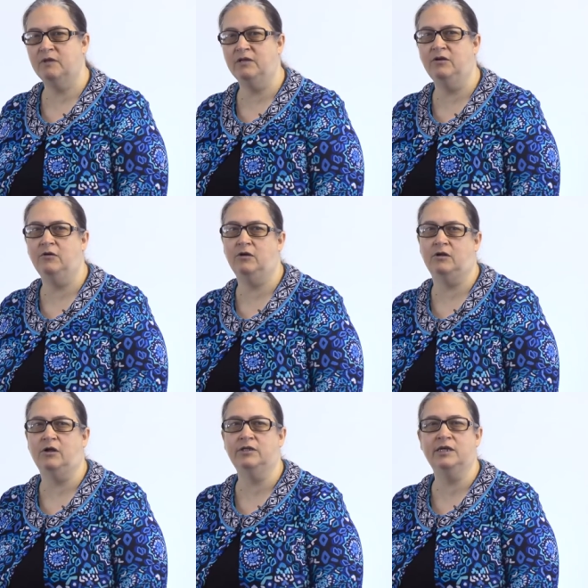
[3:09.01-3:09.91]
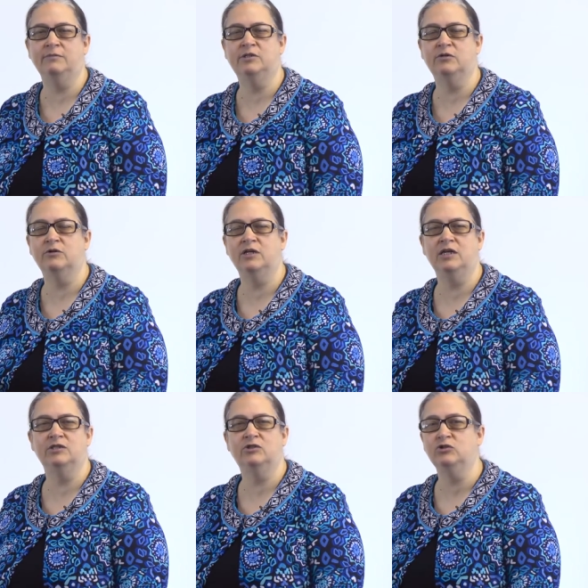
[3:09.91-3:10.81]
You know, a lot of times they'll
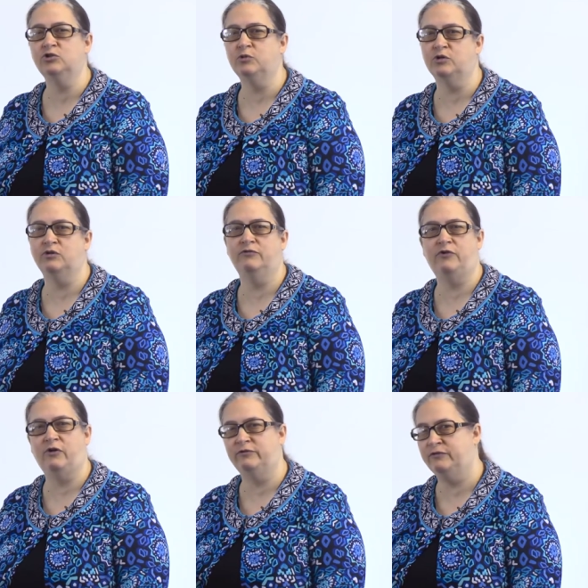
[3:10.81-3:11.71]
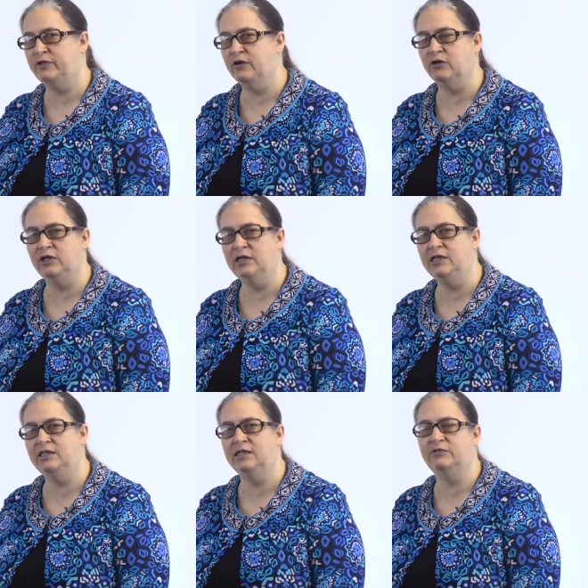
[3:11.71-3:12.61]
get a social worker involved if they're going to
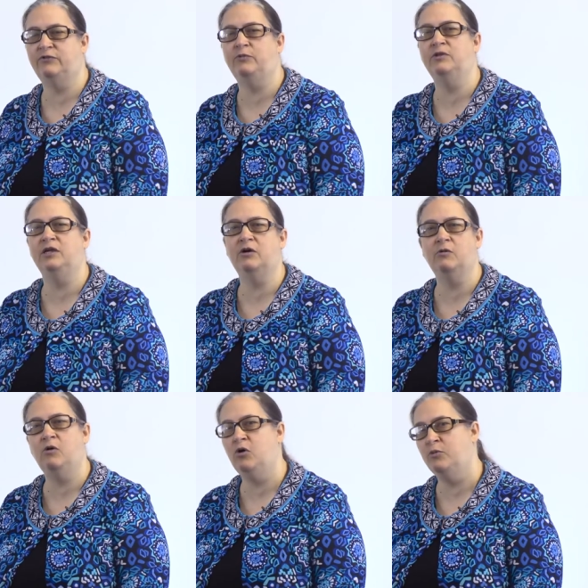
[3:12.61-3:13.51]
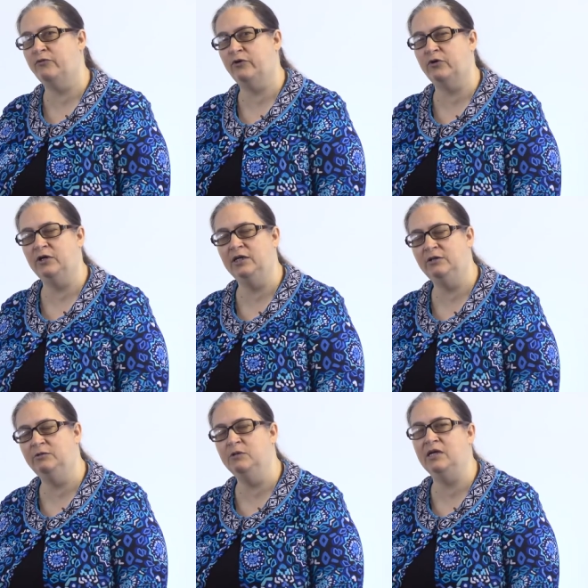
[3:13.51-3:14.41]
need things for when they go home or if they're going to
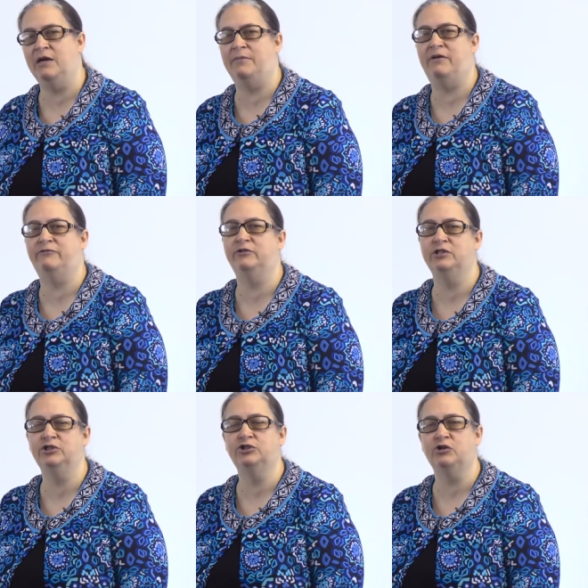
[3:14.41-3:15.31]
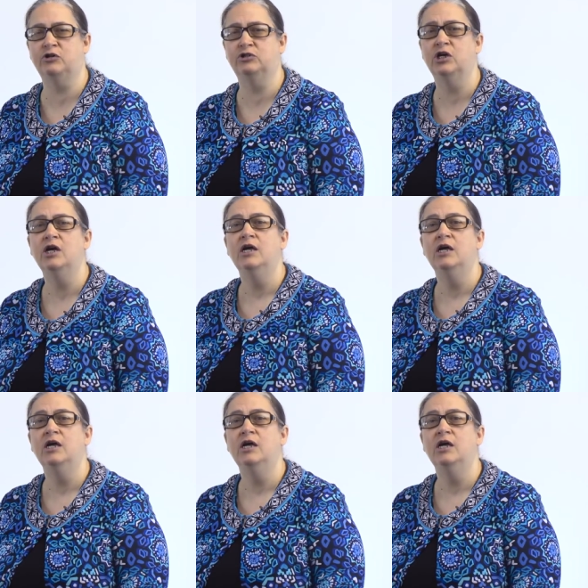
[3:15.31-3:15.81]
need rehab after discharge.